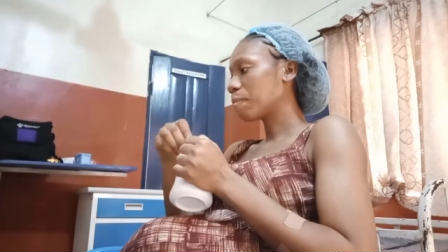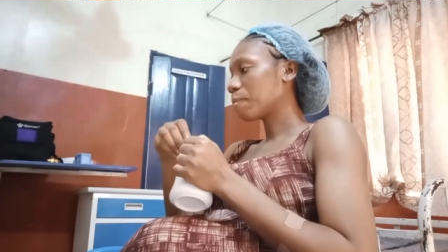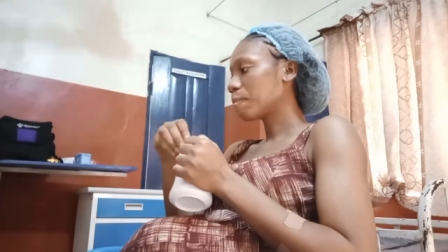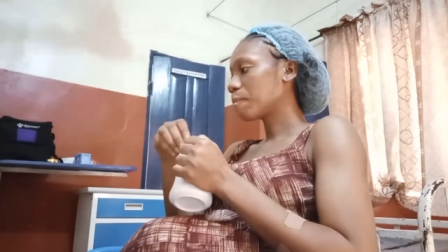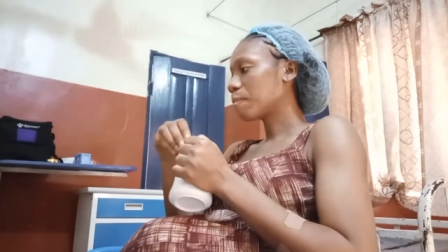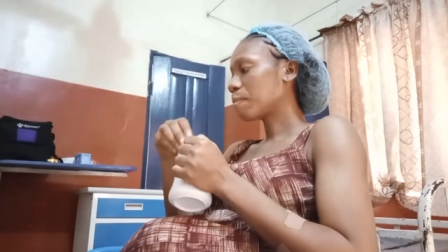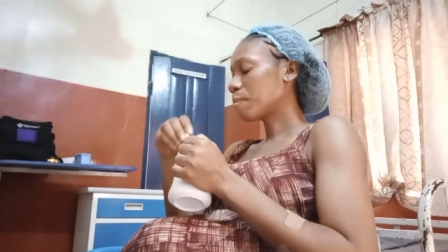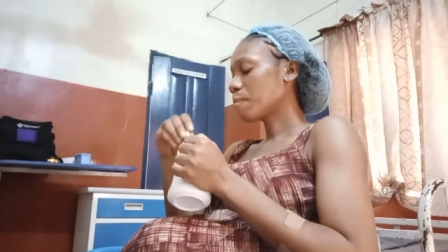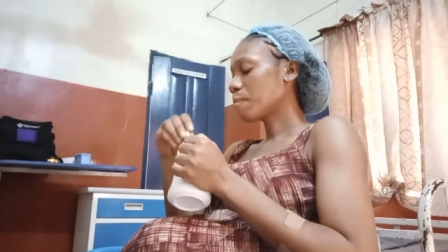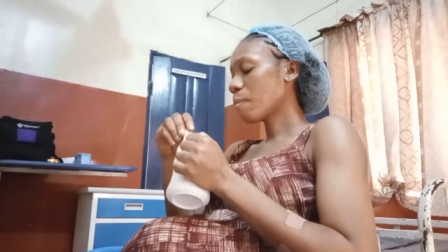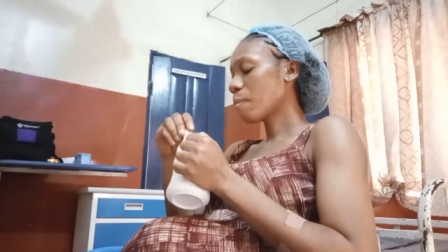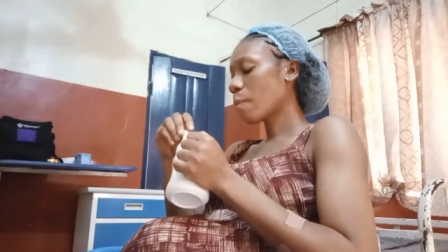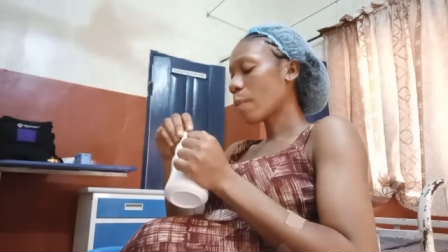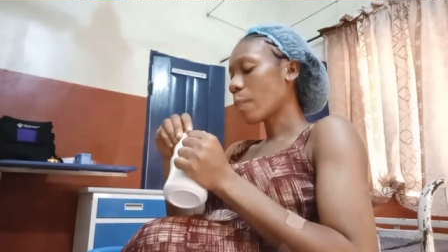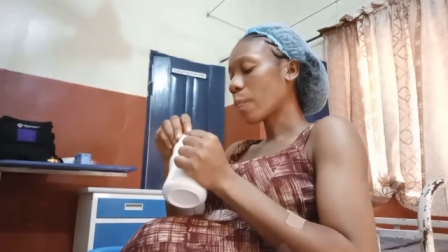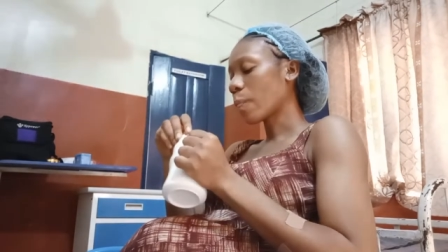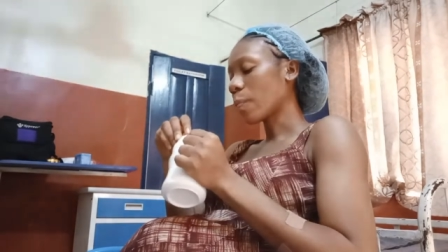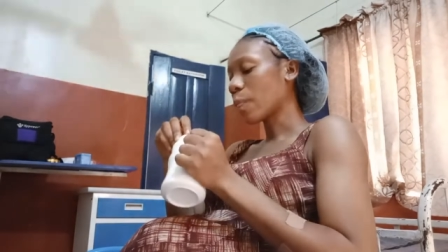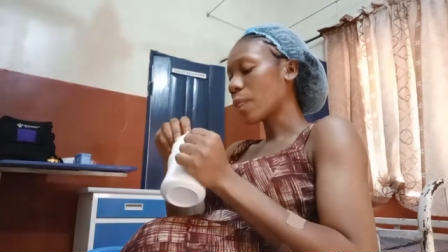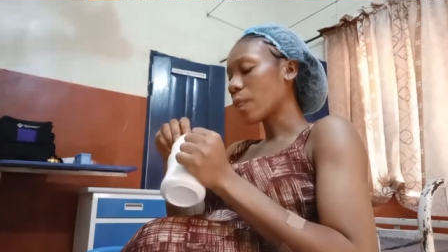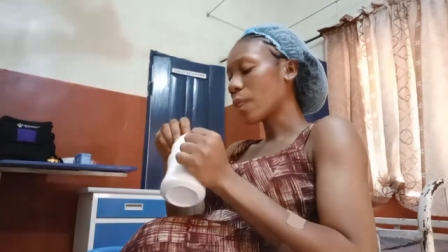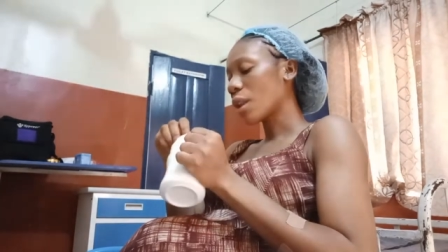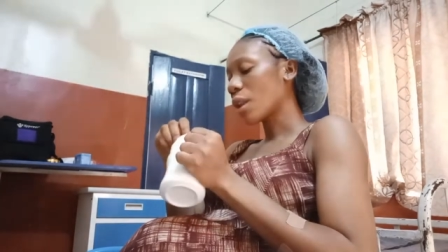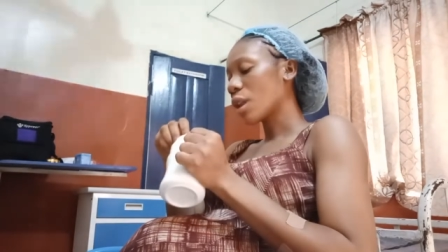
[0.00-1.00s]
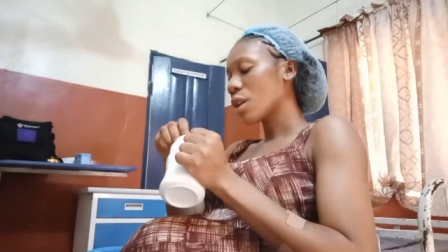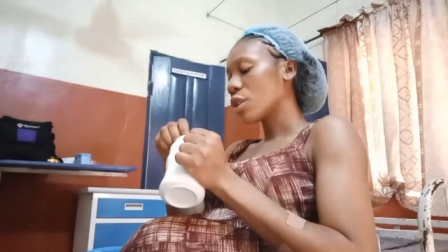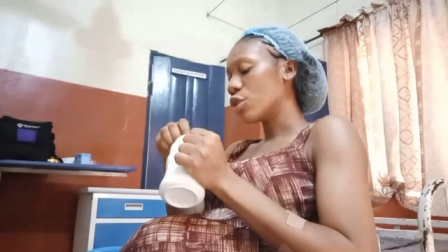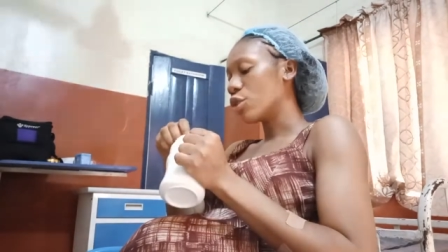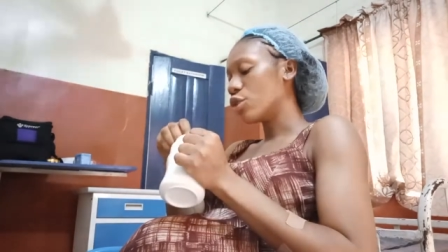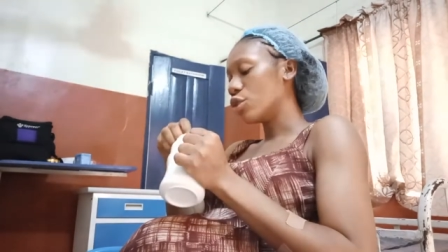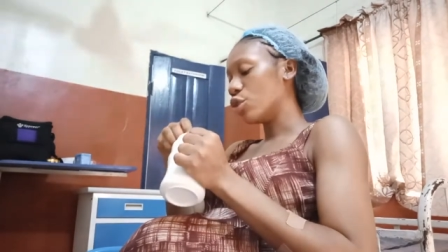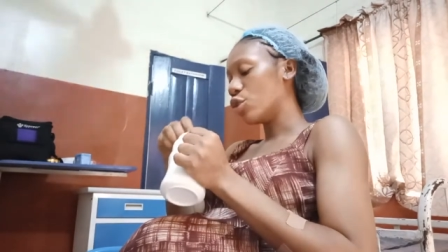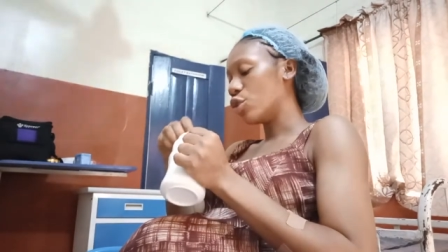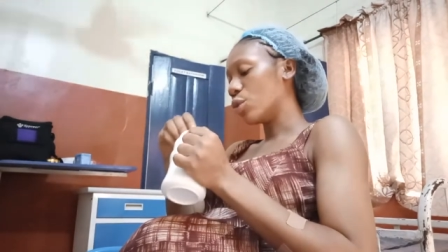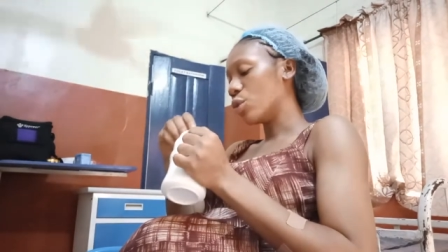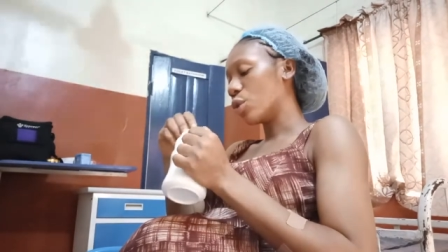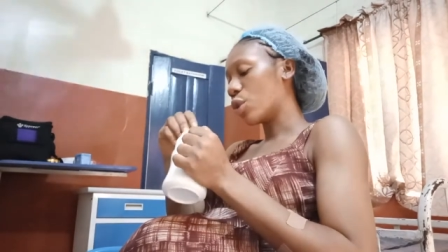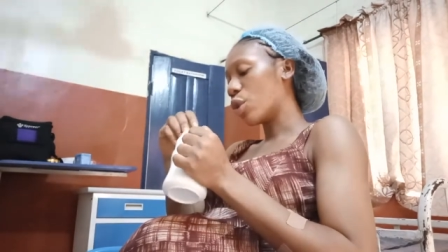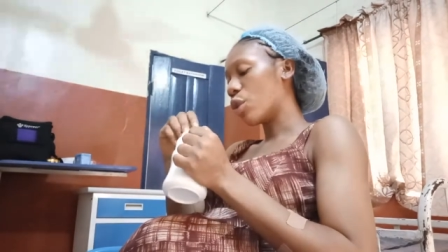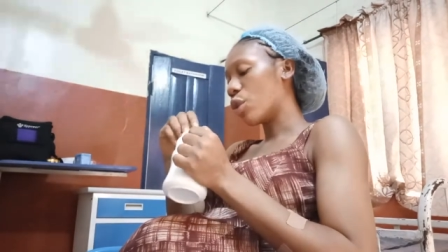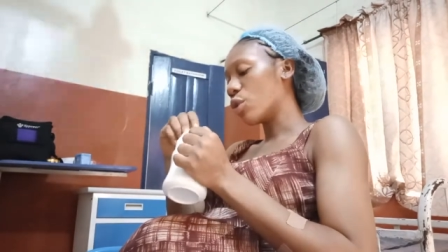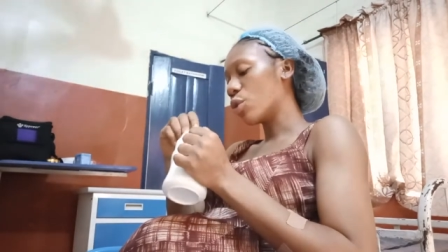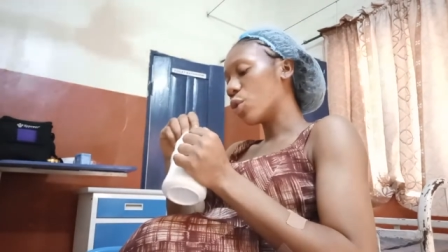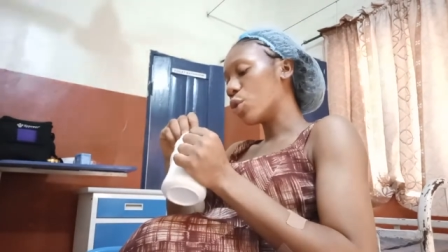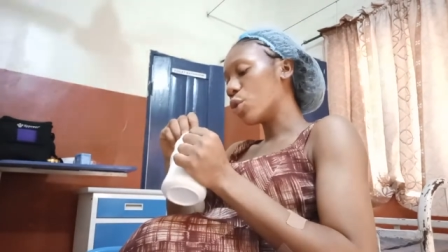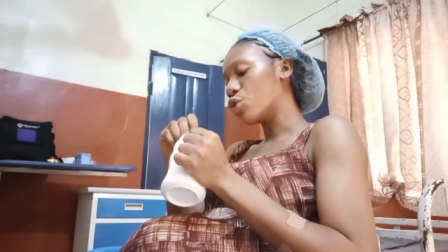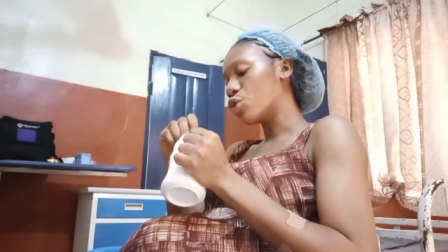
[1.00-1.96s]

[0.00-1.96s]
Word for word: just taking the